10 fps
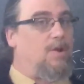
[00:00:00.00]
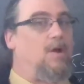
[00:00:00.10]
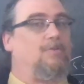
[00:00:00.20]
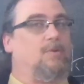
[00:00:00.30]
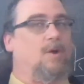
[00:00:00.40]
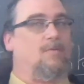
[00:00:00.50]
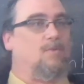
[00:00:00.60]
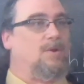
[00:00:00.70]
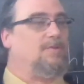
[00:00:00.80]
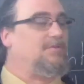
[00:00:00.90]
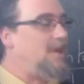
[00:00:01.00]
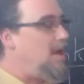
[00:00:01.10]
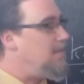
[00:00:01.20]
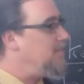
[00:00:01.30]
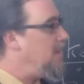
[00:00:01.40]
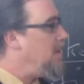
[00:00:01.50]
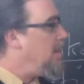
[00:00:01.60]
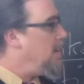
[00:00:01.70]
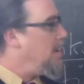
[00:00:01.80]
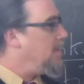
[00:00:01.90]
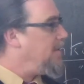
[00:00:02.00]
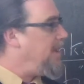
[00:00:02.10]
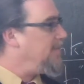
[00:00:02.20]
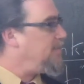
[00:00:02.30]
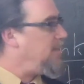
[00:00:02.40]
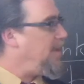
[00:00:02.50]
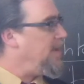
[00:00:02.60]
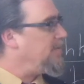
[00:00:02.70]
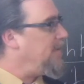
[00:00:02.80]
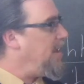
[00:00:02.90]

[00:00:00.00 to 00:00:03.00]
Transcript: but also of oneself, takes place.